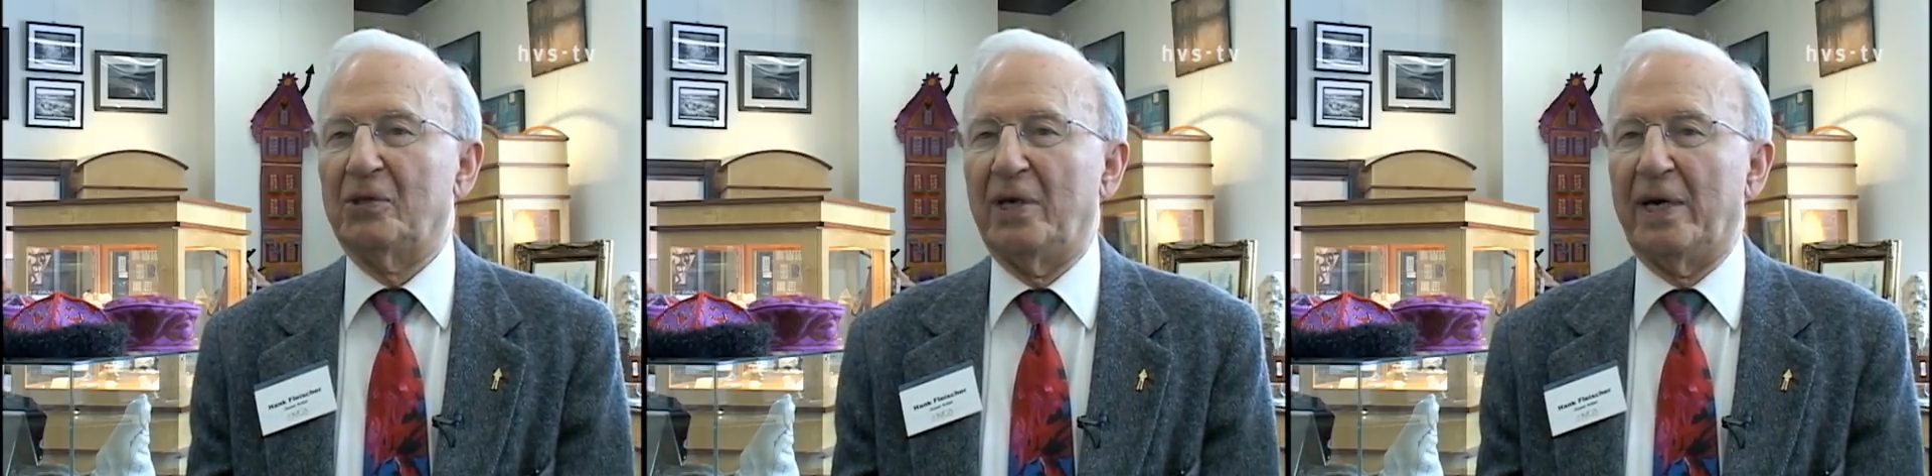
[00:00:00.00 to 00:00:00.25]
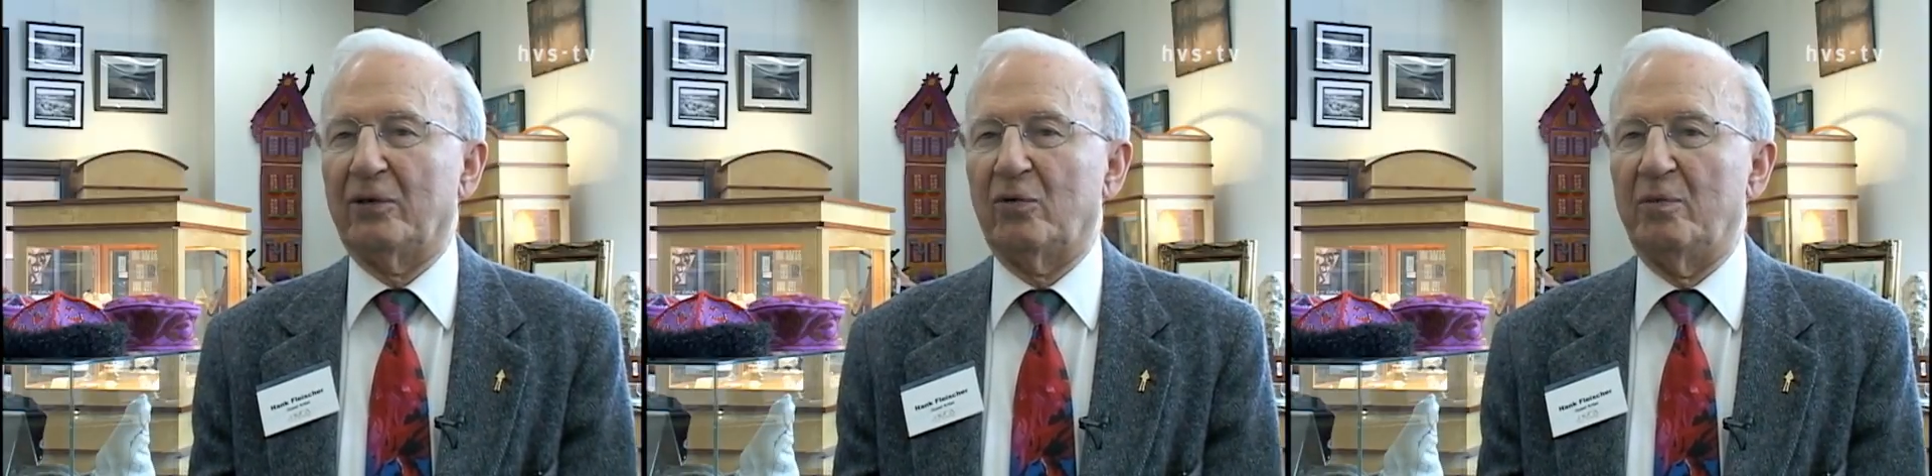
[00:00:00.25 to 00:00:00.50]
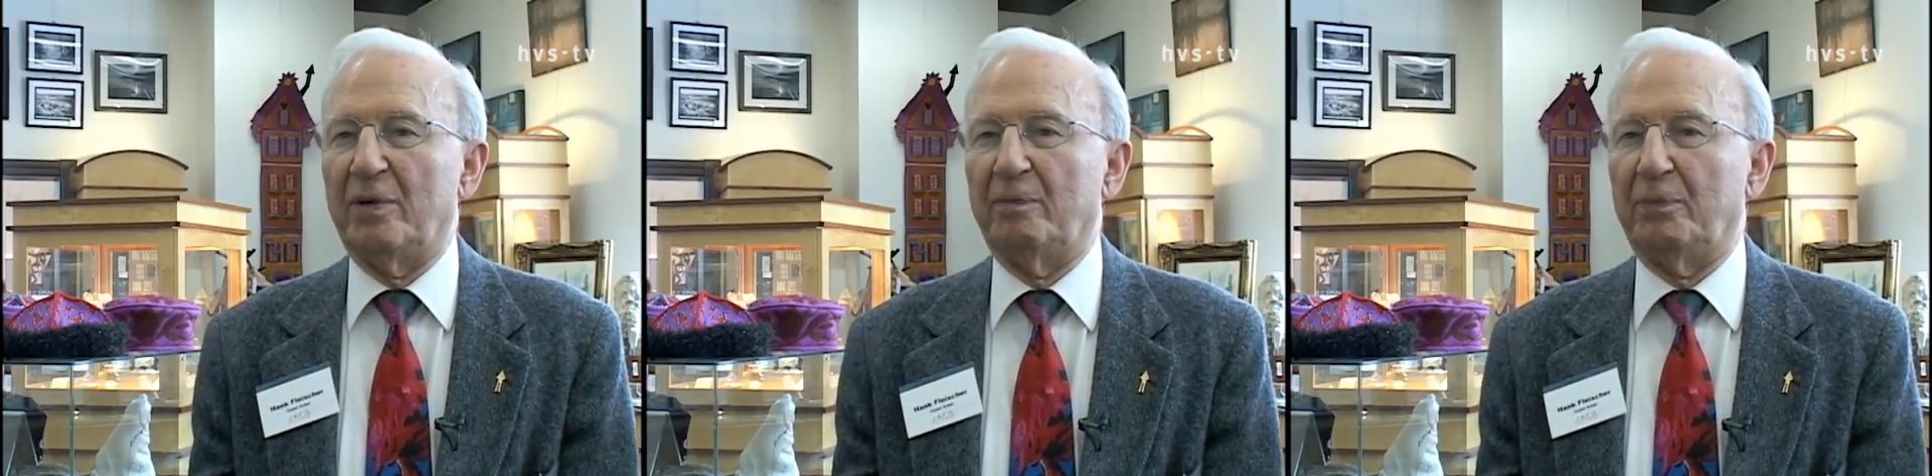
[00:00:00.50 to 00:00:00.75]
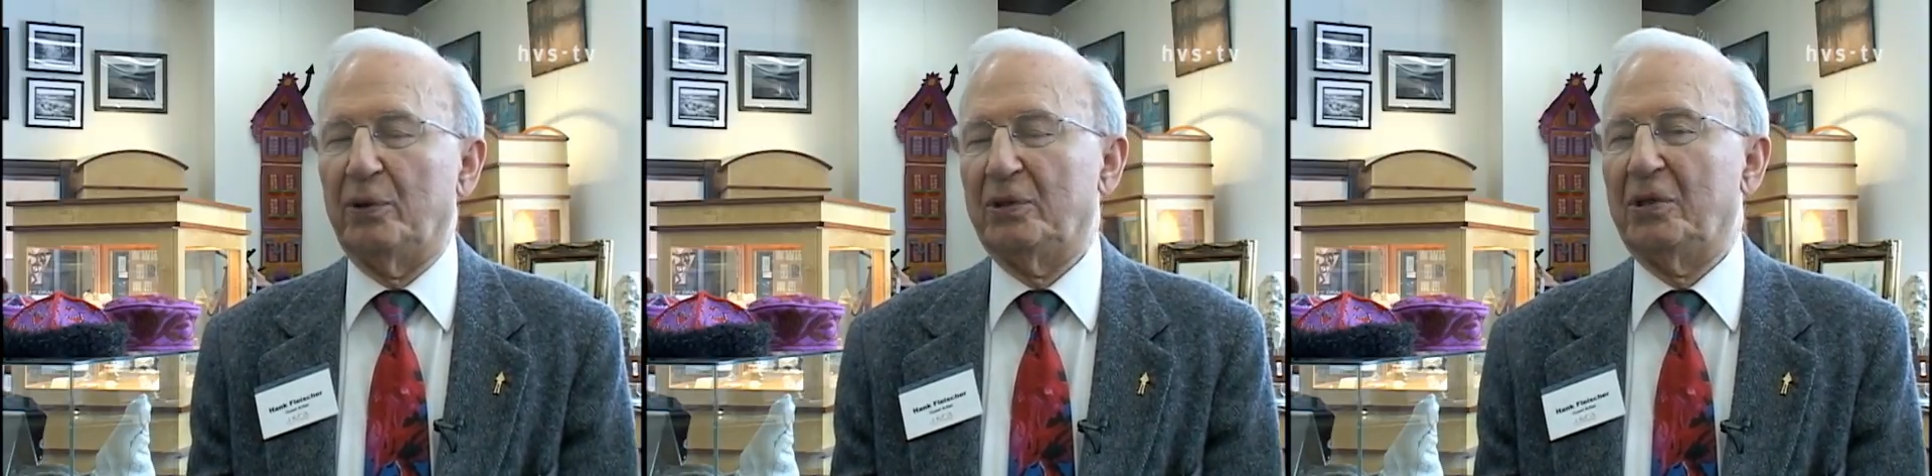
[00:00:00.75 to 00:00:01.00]
see how it can be
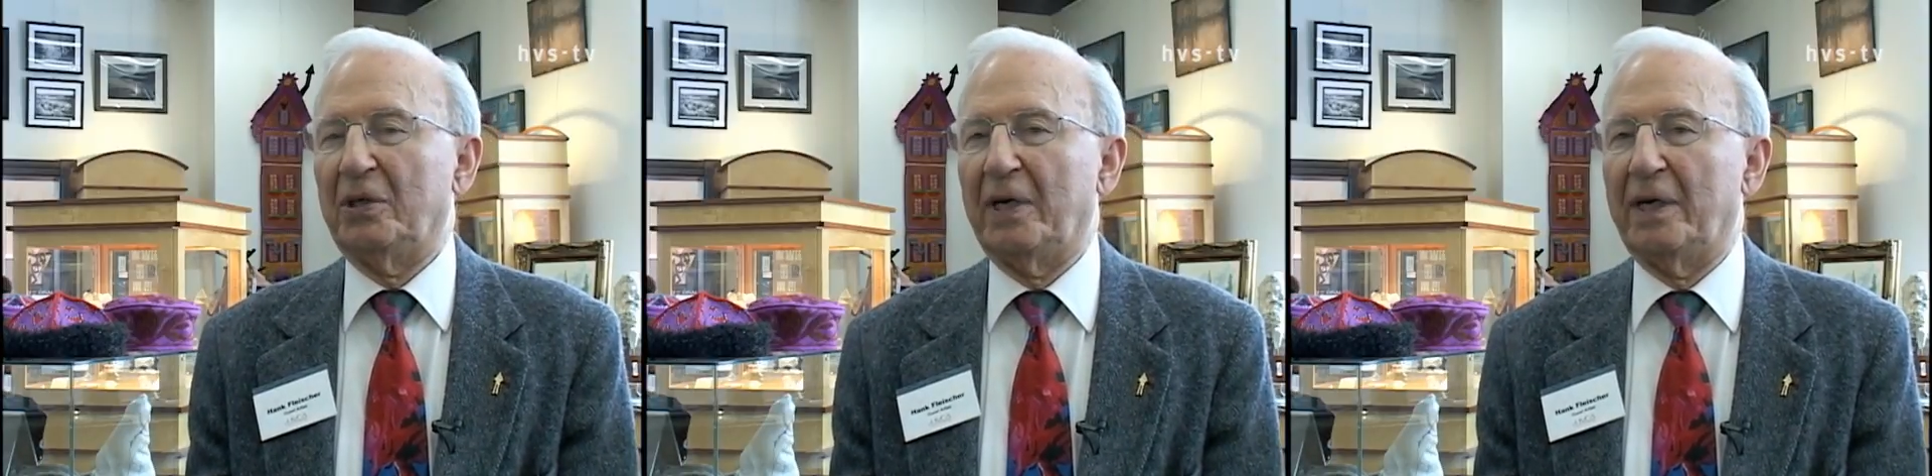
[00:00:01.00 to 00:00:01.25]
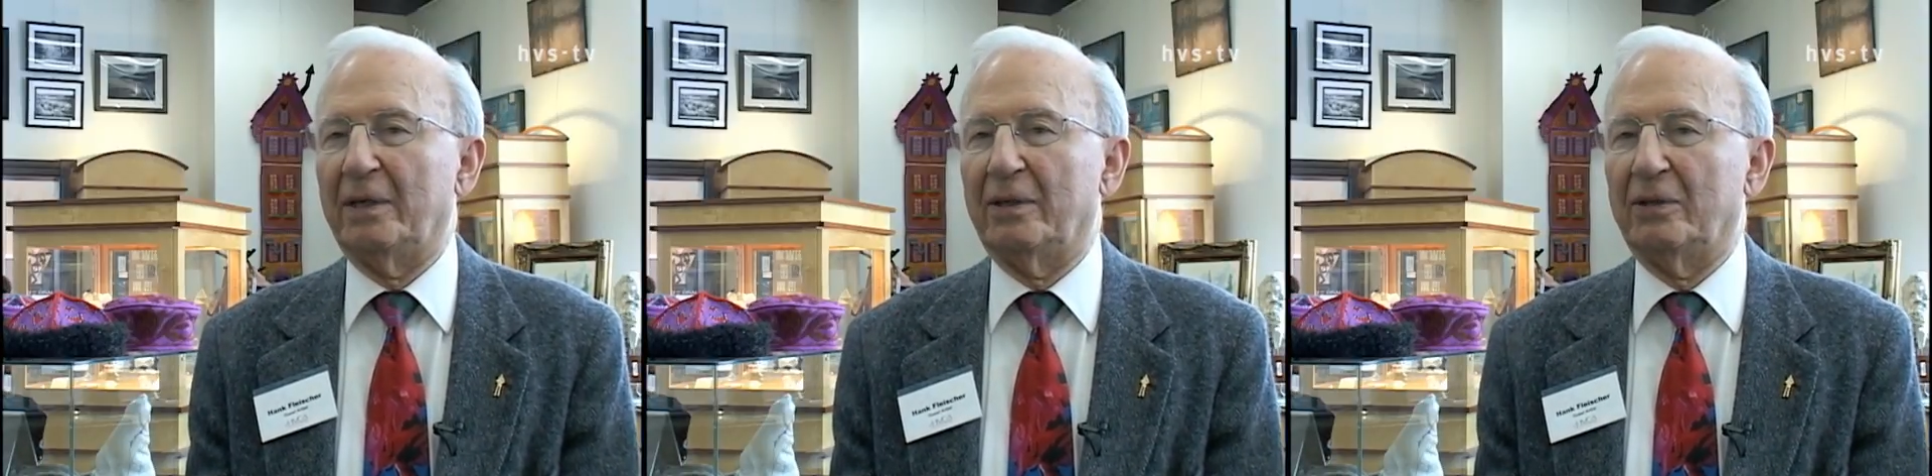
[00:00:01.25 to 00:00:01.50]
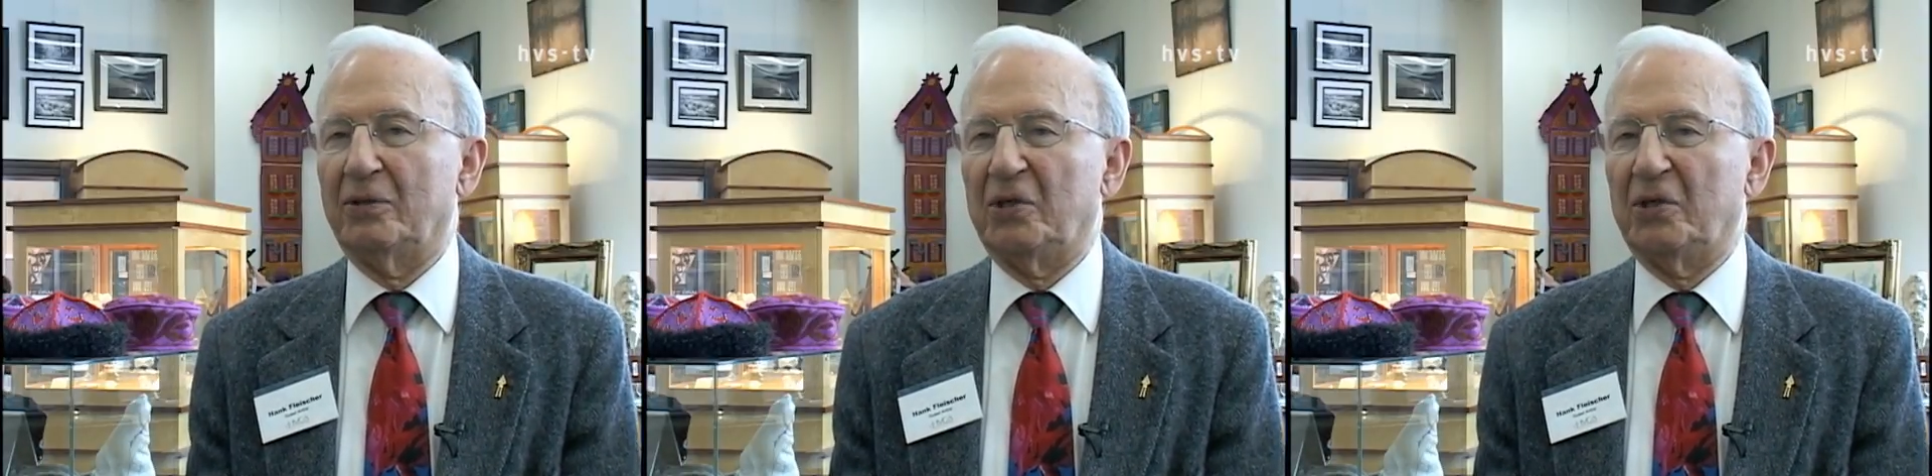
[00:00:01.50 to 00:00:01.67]
put together,